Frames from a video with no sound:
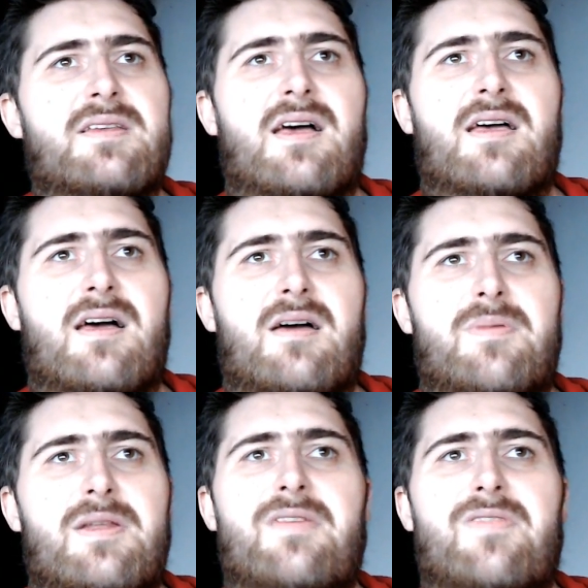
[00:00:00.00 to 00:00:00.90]
I
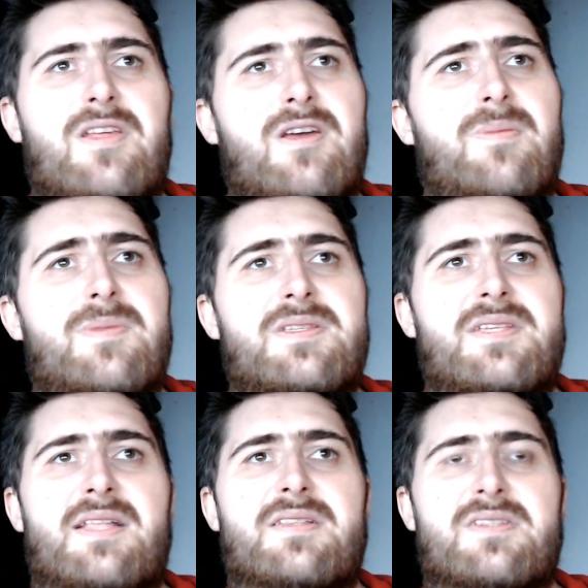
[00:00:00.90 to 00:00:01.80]
believe in common
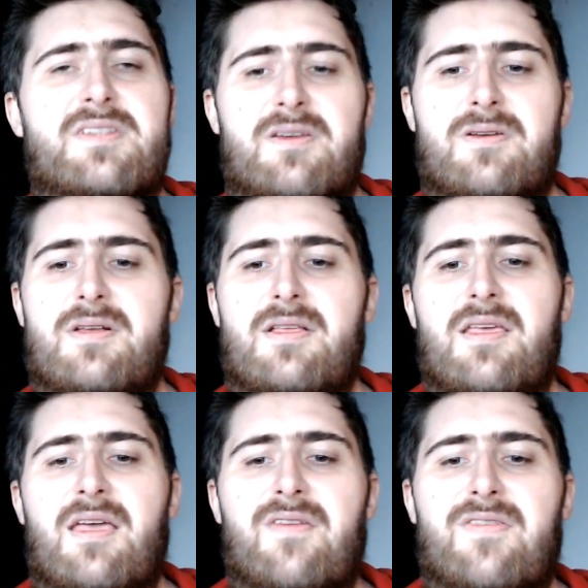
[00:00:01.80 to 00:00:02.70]
sense. So
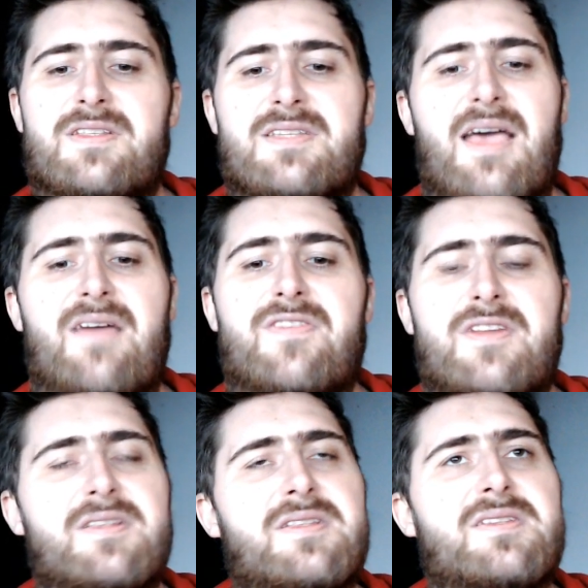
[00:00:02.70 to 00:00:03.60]
if it's
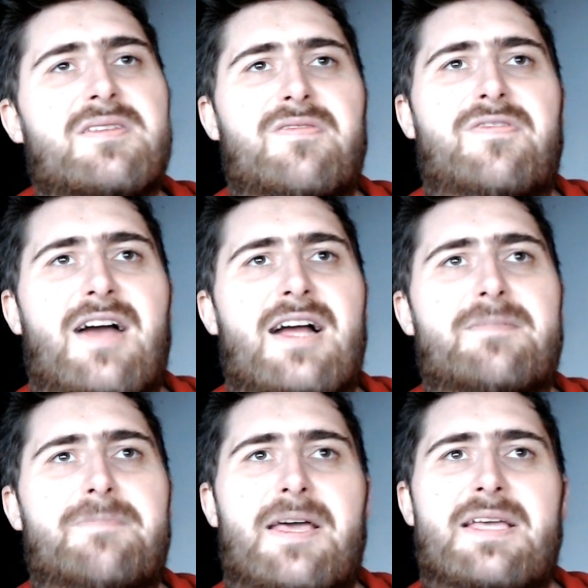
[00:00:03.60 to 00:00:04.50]
evidence and fact
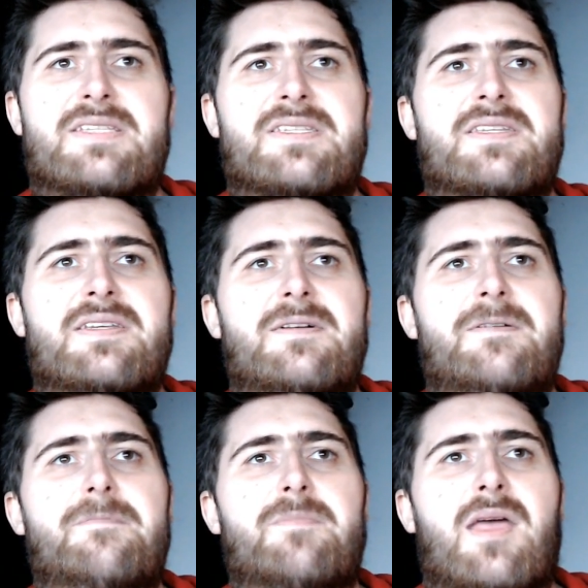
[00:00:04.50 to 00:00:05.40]
based,
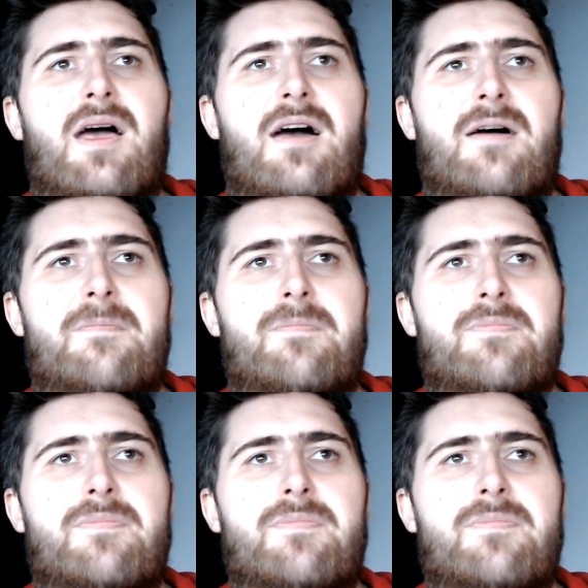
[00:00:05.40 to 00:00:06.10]
and